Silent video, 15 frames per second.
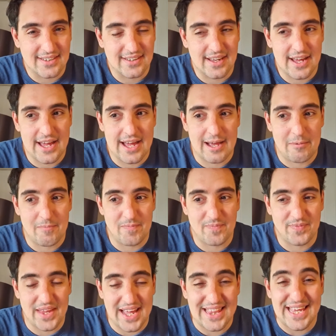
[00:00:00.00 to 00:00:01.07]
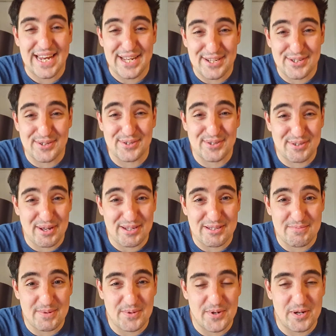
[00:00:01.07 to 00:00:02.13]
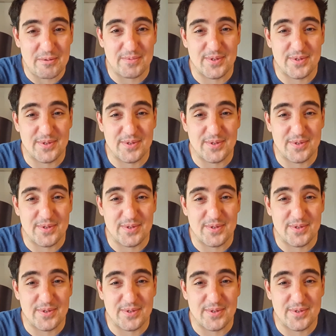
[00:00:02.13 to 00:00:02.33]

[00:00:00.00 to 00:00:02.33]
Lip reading: and then it does start to build up.